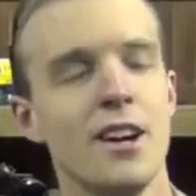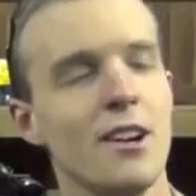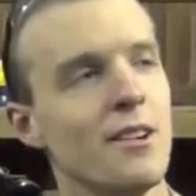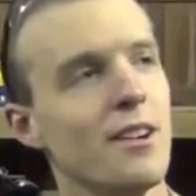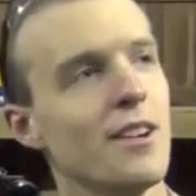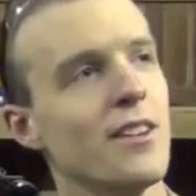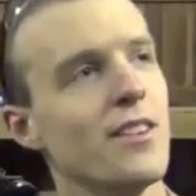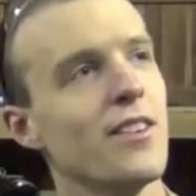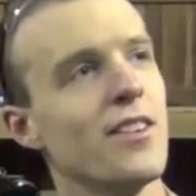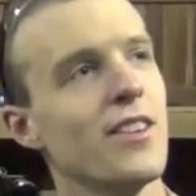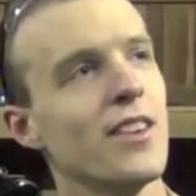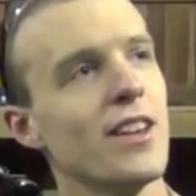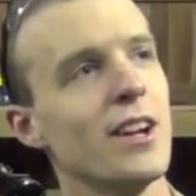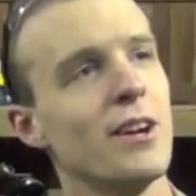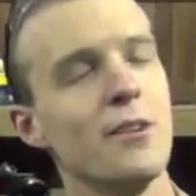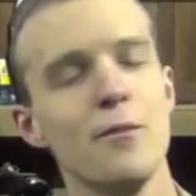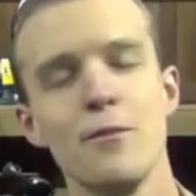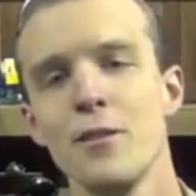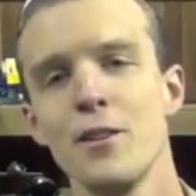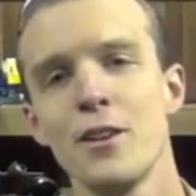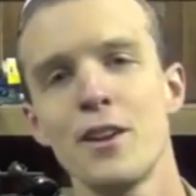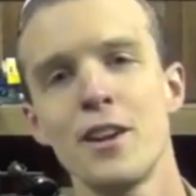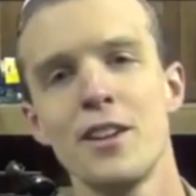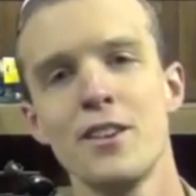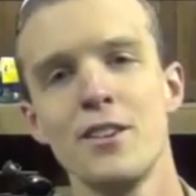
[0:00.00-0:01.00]
reasons I don't
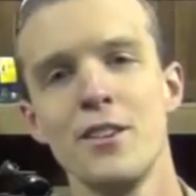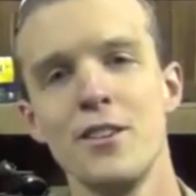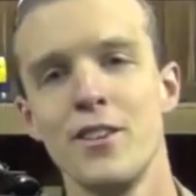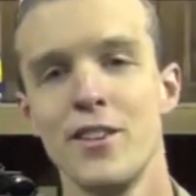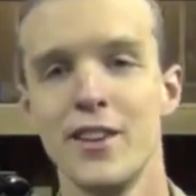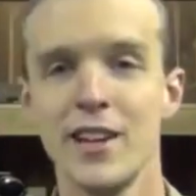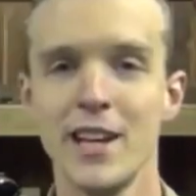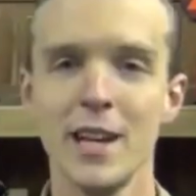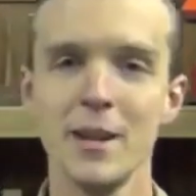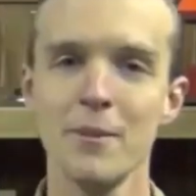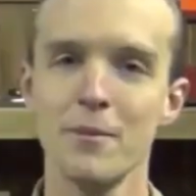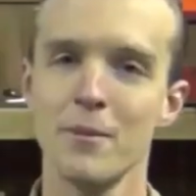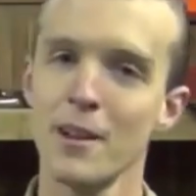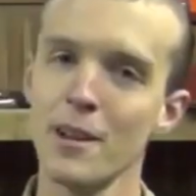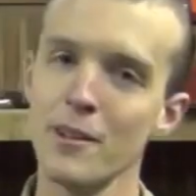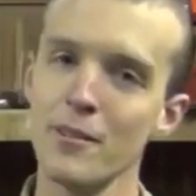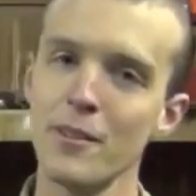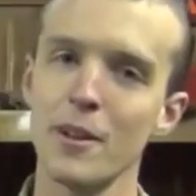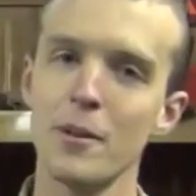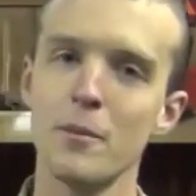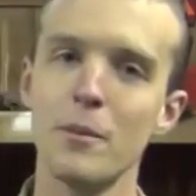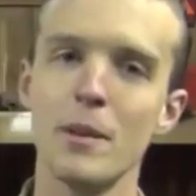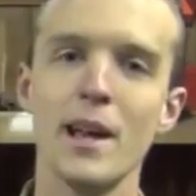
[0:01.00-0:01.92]
fully understand, but I've had a